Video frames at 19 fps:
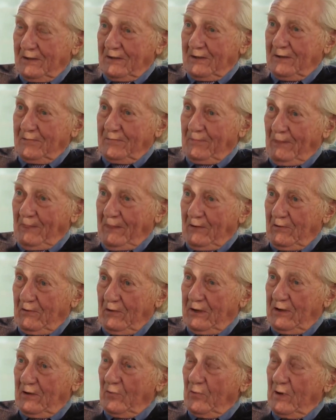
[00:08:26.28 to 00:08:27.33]

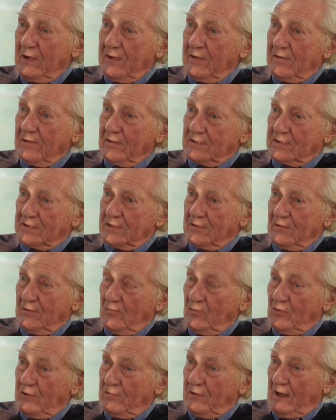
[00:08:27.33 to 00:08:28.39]
in a way that
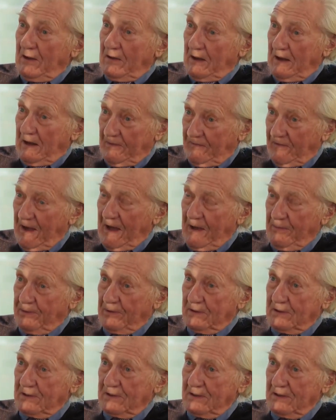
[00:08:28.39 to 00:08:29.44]
would have
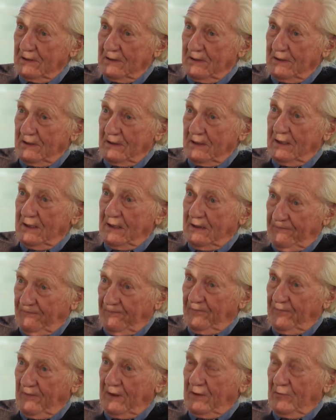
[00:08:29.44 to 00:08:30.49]
happened
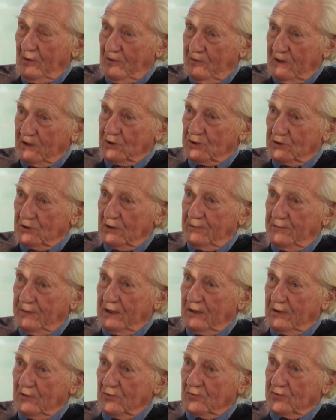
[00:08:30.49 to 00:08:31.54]
if immigration had
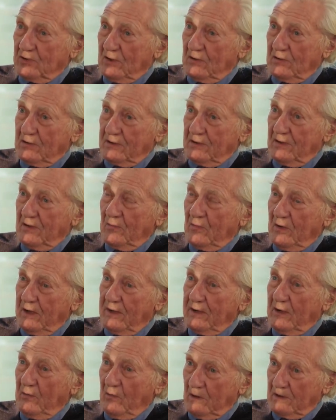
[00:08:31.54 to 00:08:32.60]
been controlled in the way
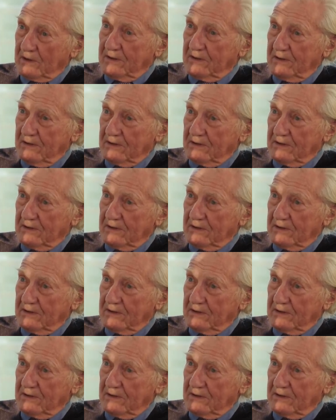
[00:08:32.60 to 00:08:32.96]
they wanted